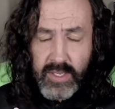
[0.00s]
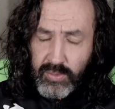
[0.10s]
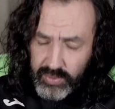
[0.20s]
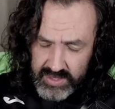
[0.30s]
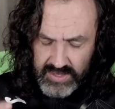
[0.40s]

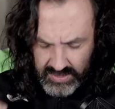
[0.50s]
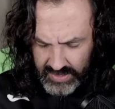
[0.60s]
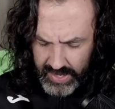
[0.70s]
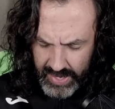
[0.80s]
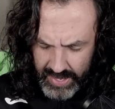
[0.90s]
which
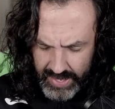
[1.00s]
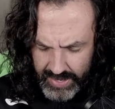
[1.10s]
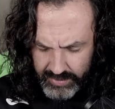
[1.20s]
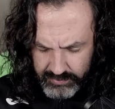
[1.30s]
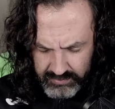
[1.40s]

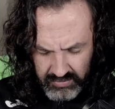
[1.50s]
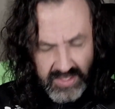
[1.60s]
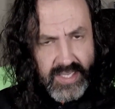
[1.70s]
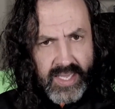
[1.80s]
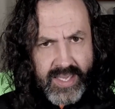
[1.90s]
I'm
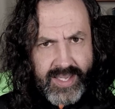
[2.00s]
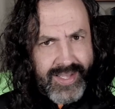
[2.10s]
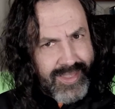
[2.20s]
really liking.